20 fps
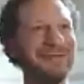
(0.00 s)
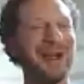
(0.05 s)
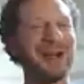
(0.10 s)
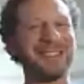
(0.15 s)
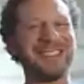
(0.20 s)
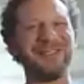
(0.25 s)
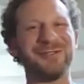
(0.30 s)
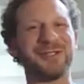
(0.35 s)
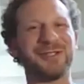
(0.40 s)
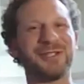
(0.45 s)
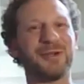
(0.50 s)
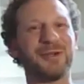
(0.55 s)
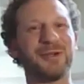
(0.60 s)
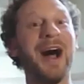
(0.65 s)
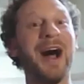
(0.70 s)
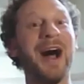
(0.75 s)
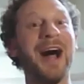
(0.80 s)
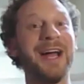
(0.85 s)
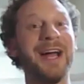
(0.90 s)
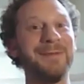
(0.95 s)

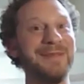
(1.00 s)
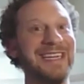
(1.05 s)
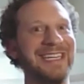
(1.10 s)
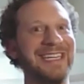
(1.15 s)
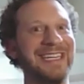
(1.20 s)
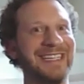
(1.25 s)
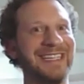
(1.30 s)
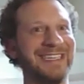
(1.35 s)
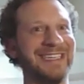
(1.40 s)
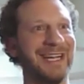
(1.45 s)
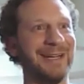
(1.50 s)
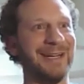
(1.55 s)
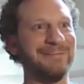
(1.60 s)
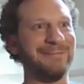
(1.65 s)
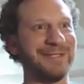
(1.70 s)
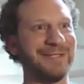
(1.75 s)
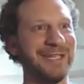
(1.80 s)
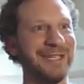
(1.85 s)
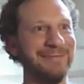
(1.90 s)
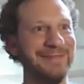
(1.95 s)
squad meeting
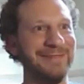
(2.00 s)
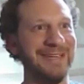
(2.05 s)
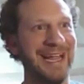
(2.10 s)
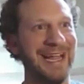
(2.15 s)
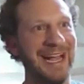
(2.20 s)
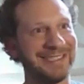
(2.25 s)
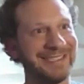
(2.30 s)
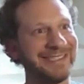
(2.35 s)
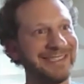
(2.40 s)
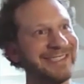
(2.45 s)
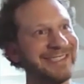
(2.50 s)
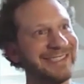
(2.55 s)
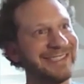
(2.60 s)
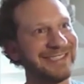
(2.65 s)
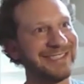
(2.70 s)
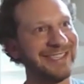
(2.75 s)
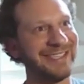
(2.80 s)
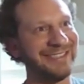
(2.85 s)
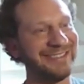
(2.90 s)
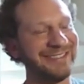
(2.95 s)
comes up next.
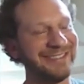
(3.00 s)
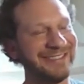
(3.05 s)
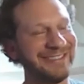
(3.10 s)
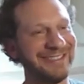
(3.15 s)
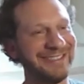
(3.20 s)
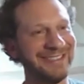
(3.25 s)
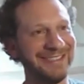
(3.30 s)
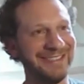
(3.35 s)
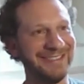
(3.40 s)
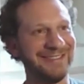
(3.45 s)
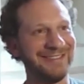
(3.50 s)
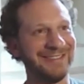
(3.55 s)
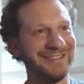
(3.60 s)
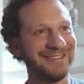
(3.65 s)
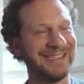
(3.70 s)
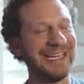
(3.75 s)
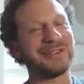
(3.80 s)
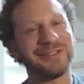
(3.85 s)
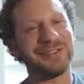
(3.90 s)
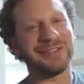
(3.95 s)
So
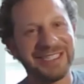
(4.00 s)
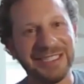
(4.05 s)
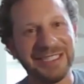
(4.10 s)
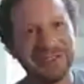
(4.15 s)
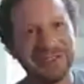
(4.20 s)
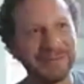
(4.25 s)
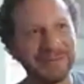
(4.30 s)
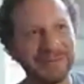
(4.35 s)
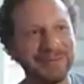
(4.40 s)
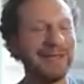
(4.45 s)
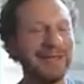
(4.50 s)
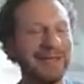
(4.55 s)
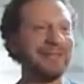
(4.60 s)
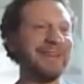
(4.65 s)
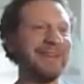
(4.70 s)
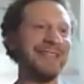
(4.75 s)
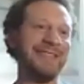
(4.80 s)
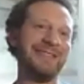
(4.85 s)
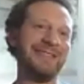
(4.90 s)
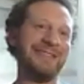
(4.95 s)
that's our teachers, by the
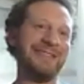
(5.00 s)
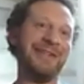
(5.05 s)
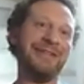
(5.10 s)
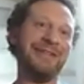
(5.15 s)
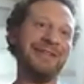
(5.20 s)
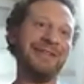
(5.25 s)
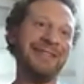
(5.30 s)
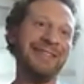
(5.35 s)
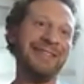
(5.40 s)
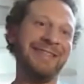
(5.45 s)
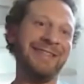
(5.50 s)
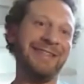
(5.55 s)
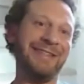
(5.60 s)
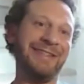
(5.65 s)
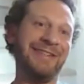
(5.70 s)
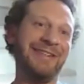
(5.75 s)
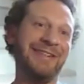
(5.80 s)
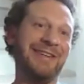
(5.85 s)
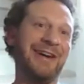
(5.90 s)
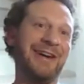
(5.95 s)
way. So,
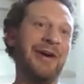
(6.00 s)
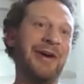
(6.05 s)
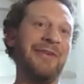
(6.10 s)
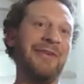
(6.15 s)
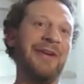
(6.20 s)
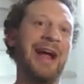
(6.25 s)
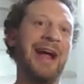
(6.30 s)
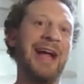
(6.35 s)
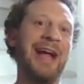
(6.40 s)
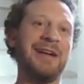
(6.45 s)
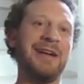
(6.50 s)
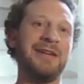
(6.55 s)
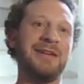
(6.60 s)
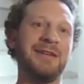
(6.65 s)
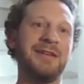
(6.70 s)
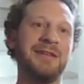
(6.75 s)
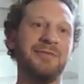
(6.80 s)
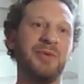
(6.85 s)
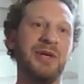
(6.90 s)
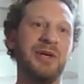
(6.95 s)
all right,
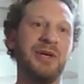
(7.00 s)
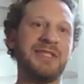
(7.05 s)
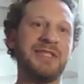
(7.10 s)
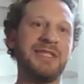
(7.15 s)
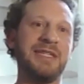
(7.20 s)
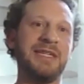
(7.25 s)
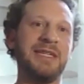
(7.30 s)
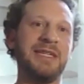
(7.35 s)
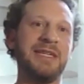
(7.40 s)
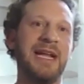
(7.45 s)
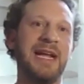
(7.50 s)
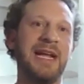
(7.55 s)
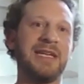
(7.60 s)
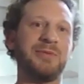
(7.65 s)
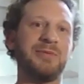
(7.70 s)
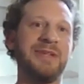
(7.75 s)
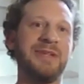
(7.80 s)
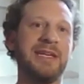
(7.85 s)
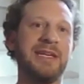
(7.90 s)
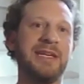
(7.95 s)
we'll see you next
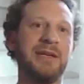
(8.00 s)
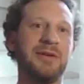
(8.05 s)
week.